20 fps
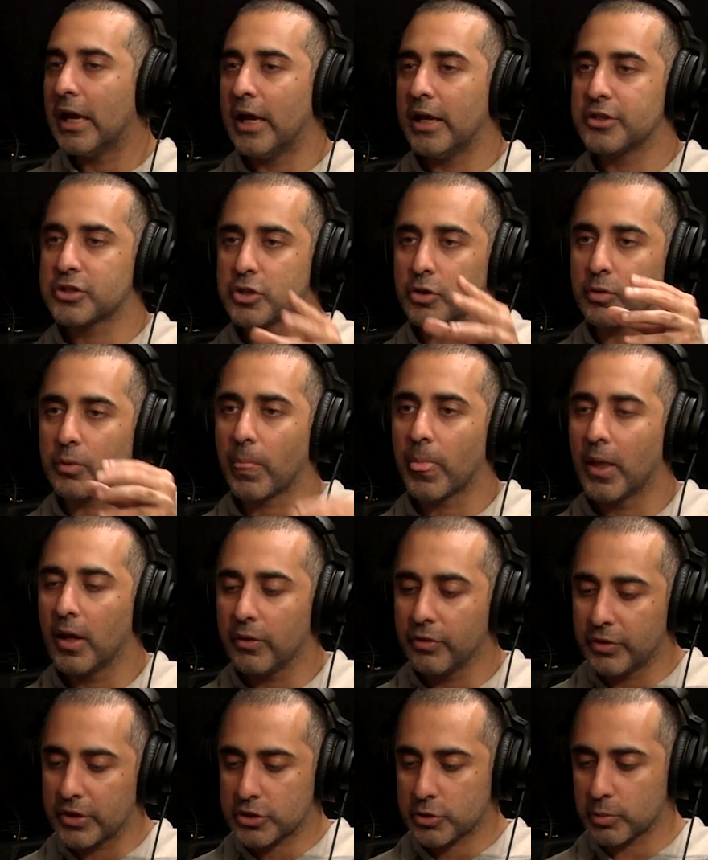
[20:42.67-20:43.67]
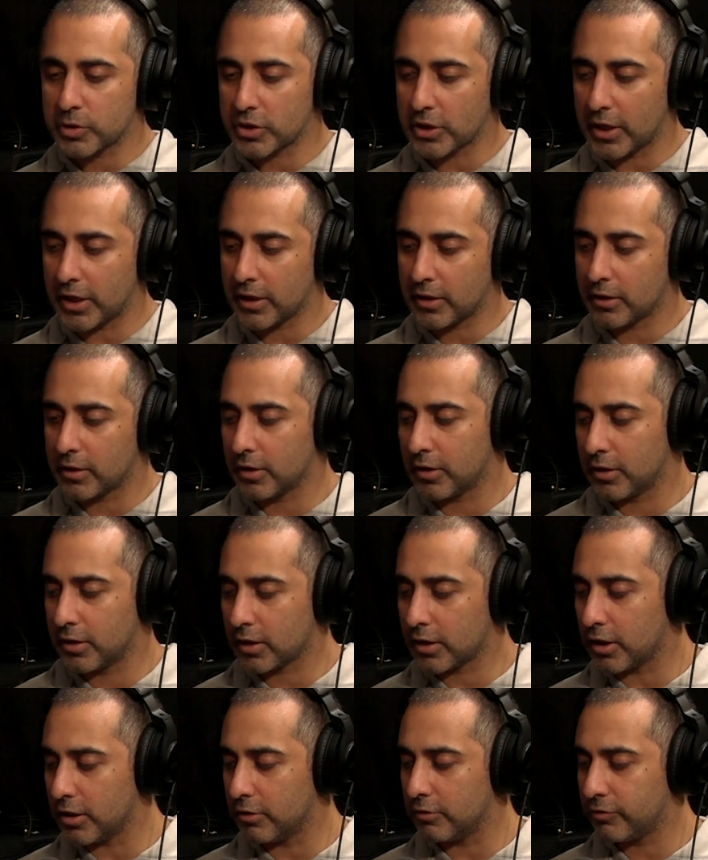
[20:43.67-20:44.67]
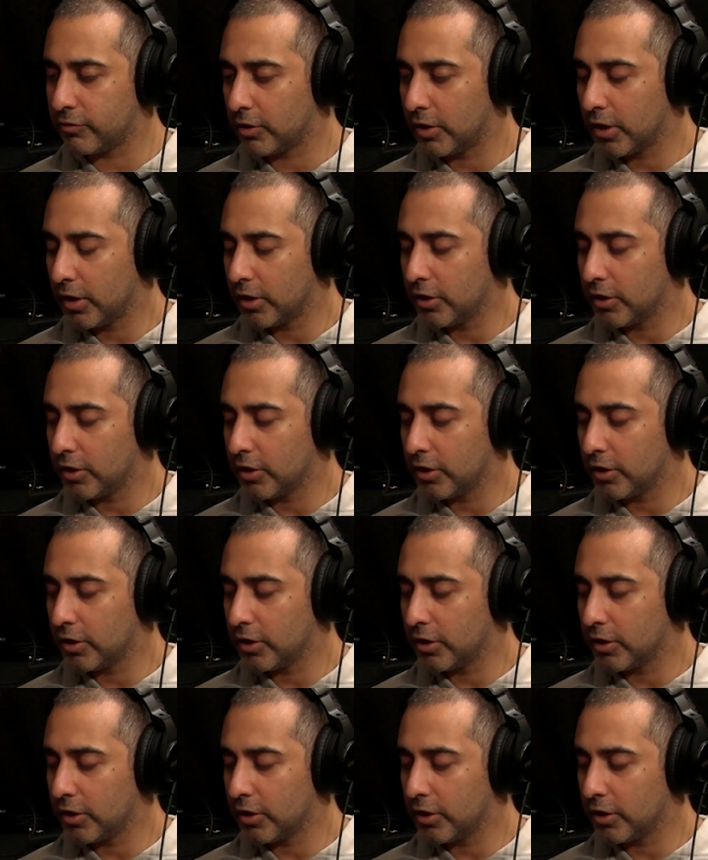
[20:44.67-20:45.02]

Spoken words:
And so this was like the kind of,